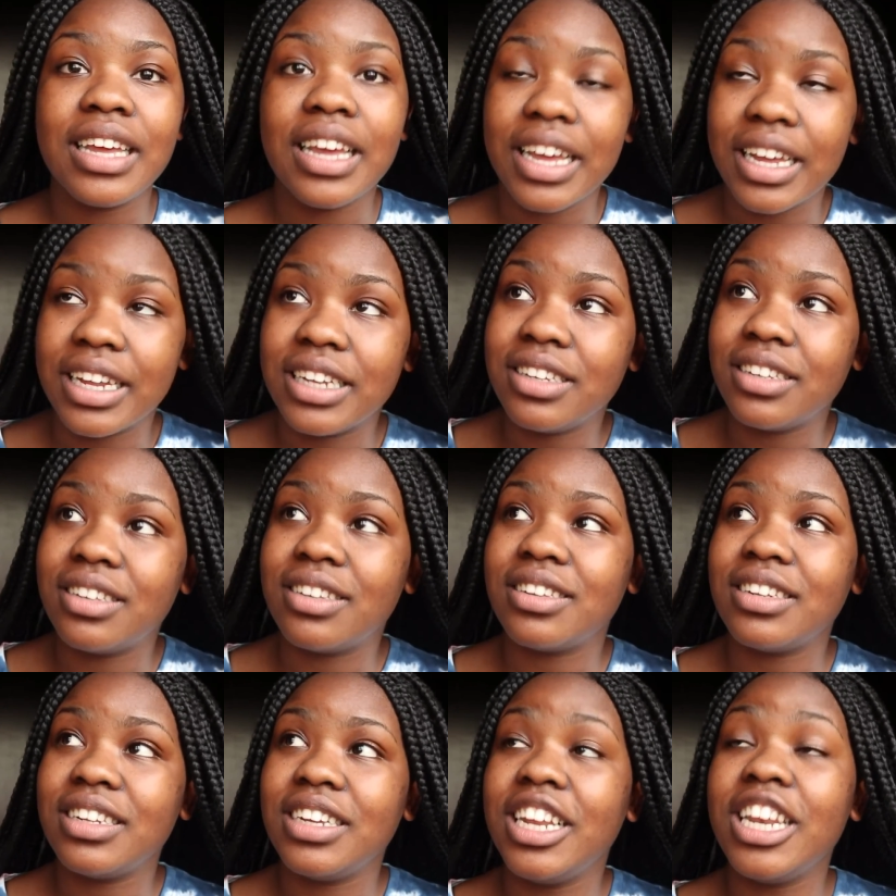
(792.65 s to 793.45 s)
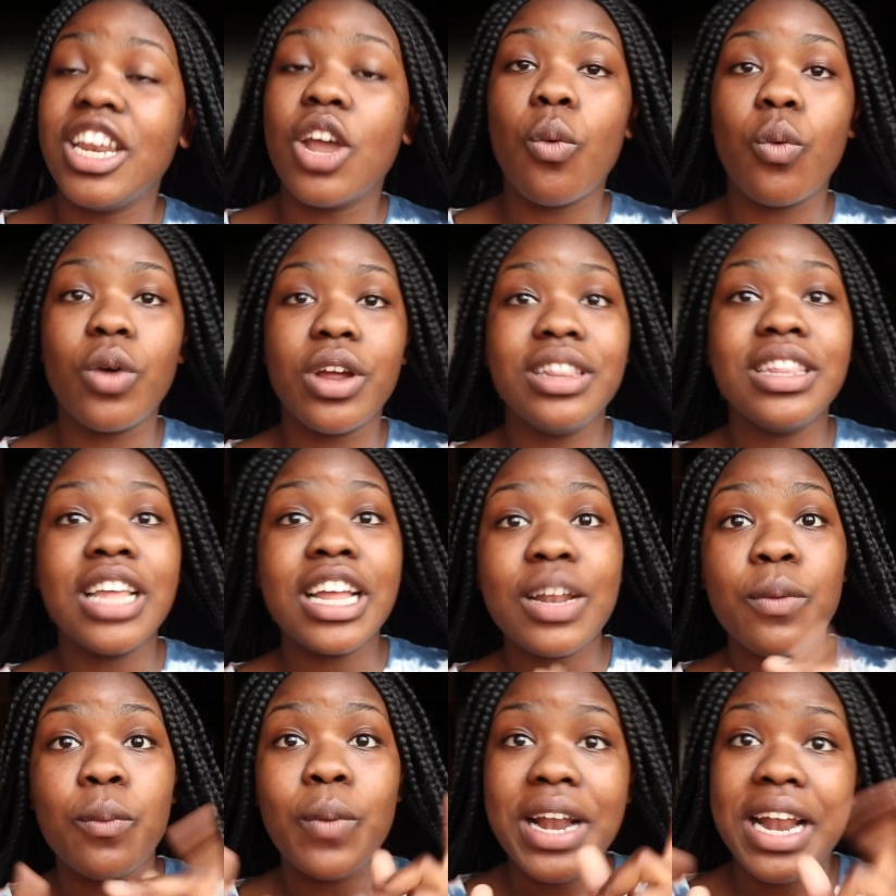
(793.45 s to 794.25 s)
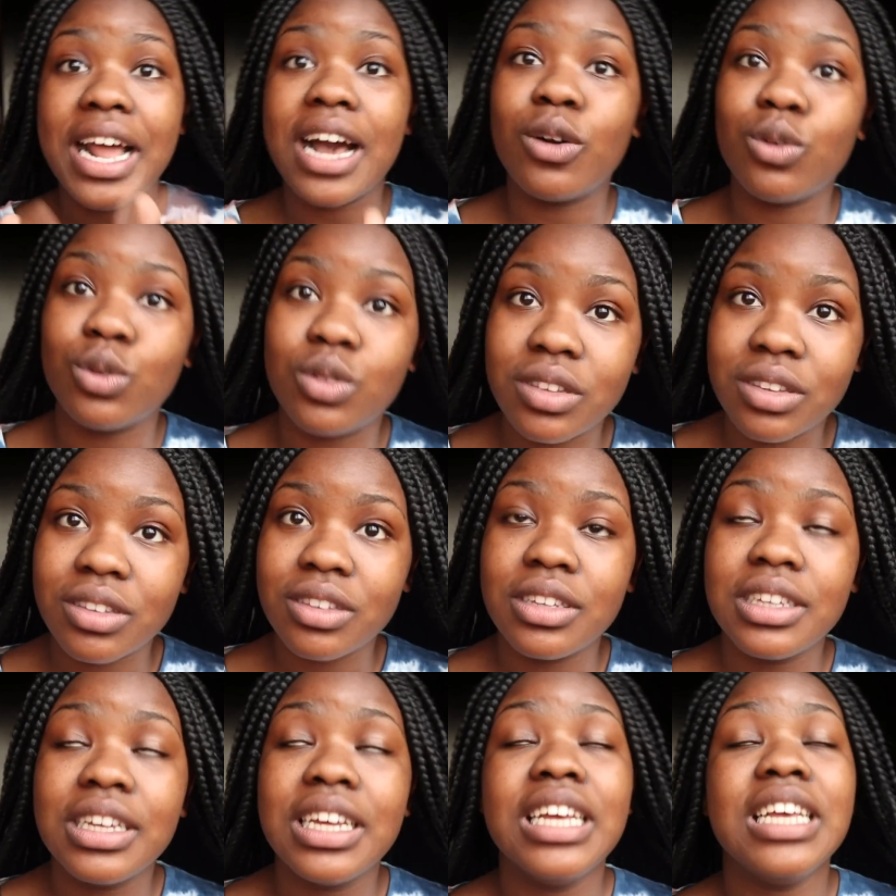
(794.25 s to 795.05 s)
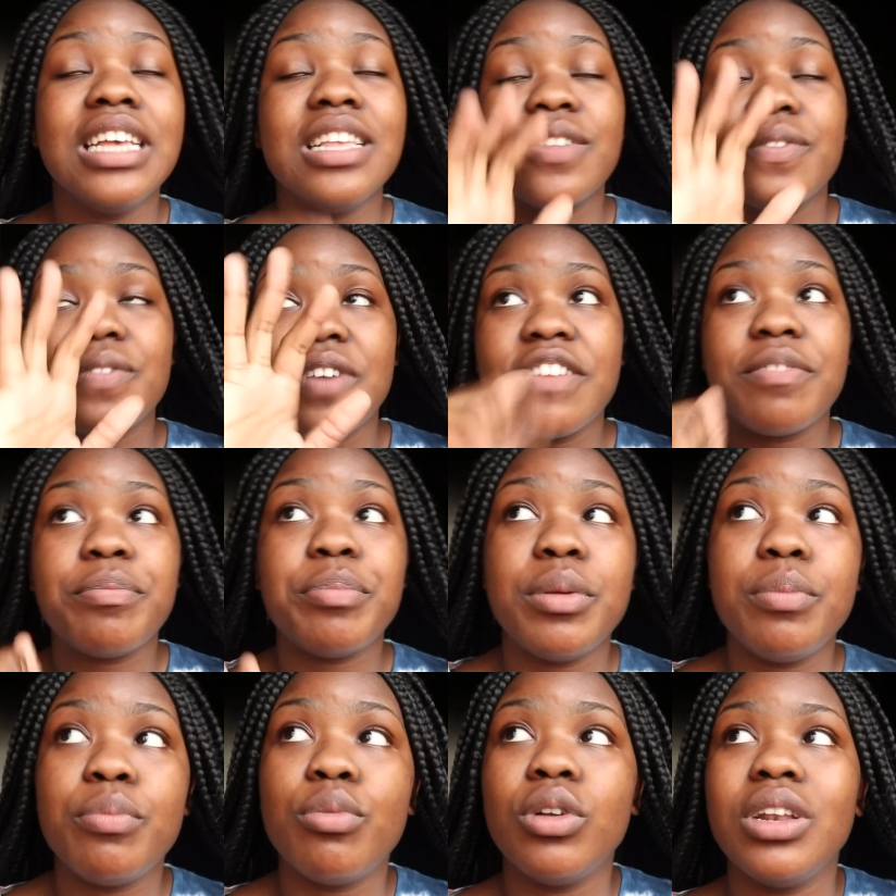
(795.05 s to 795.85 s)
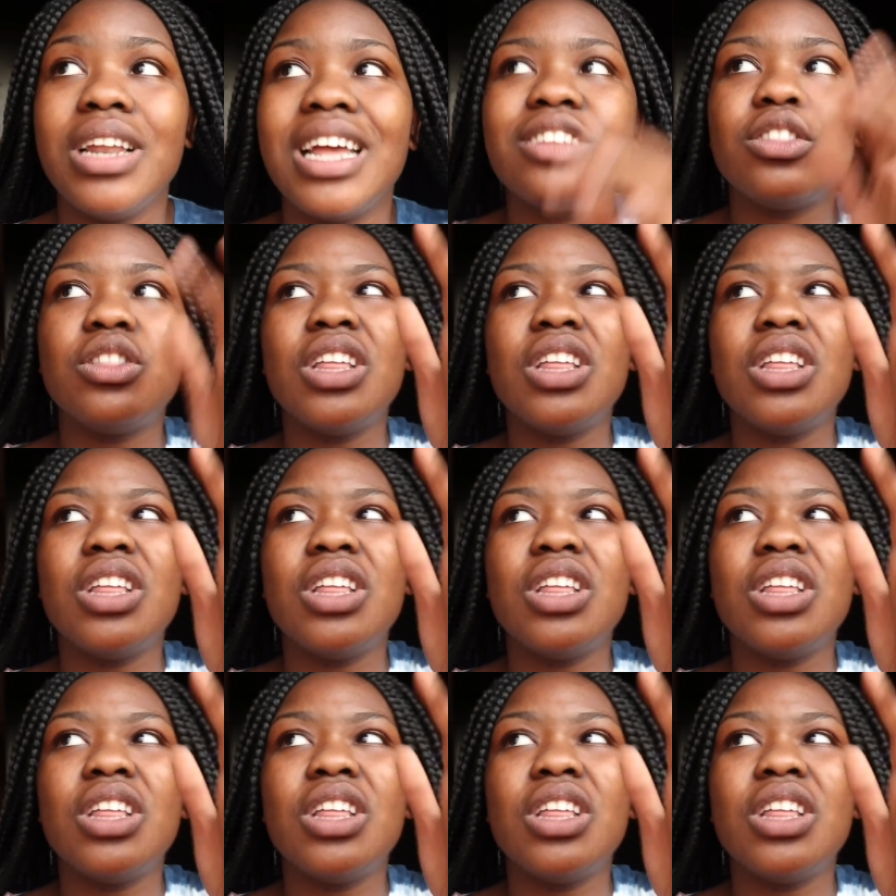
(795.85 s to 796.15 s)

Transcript: and you know, in that one house is 5 people, like